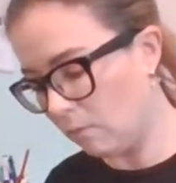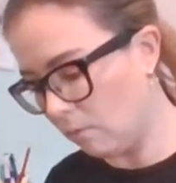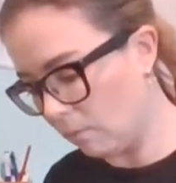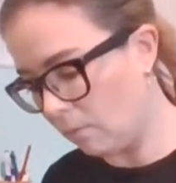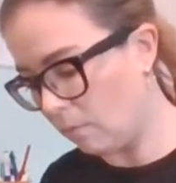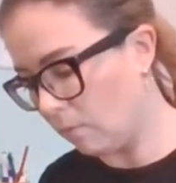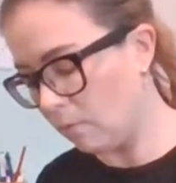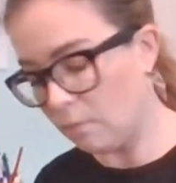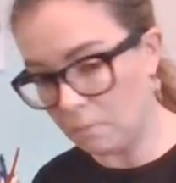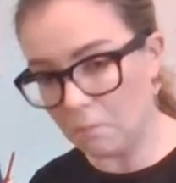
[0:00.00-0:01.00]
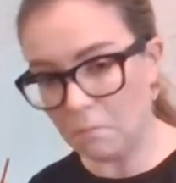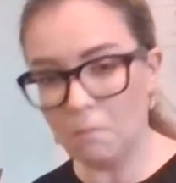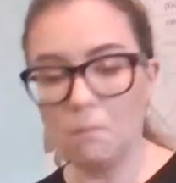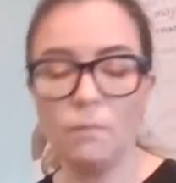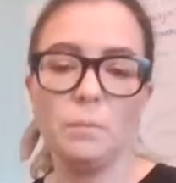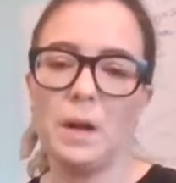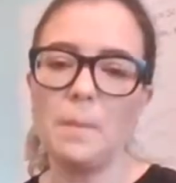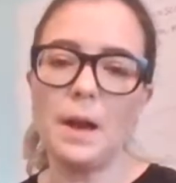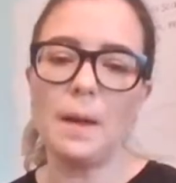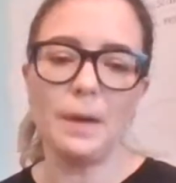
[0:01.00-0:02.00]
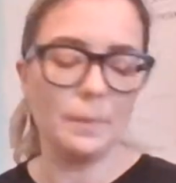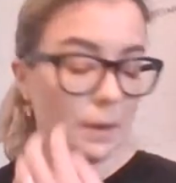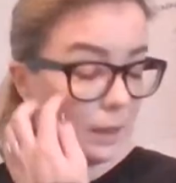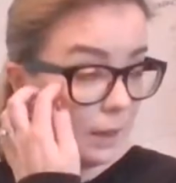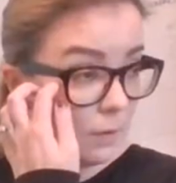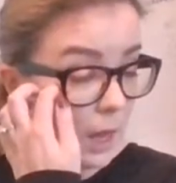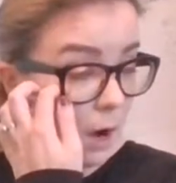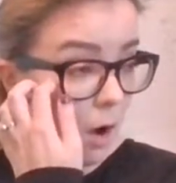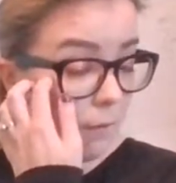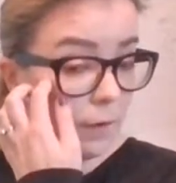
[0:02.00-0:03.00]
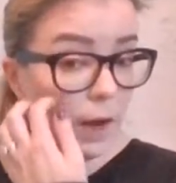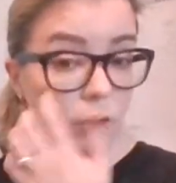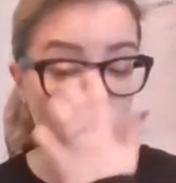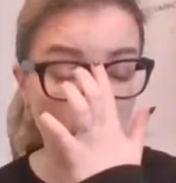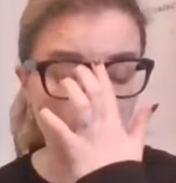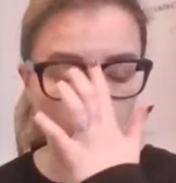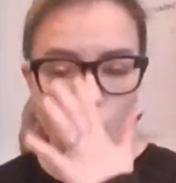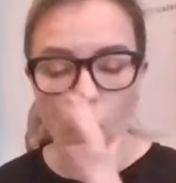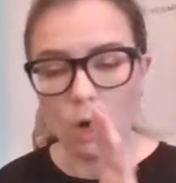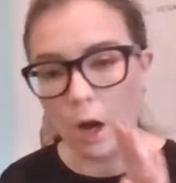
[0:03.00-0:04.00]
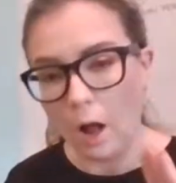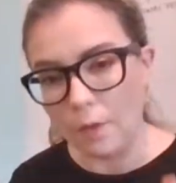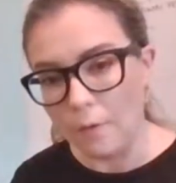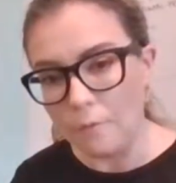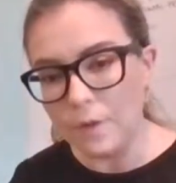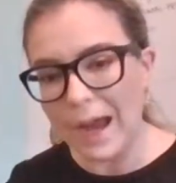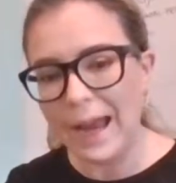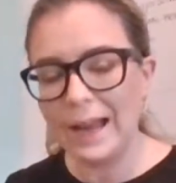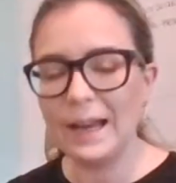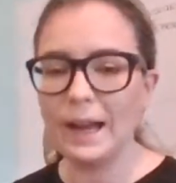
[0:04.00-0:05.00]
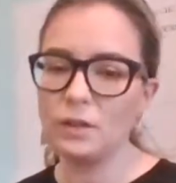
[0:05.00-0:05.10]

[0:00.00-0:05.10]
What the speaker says: but I'm going to leave that off for now. Just work on the hand and